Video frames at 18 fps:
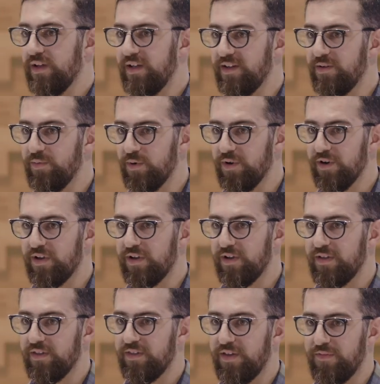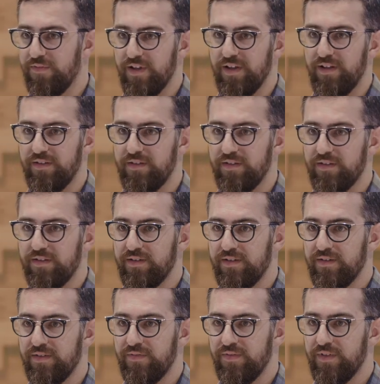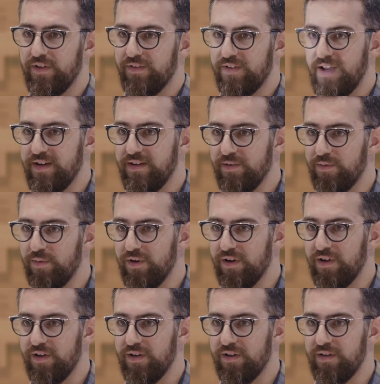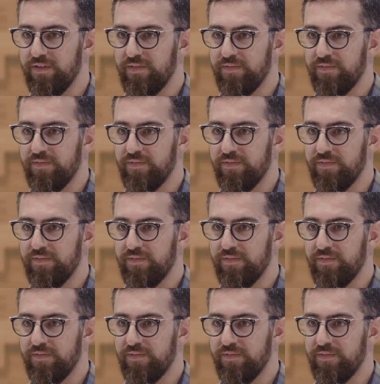It didn't work, they failed, the design didn't work.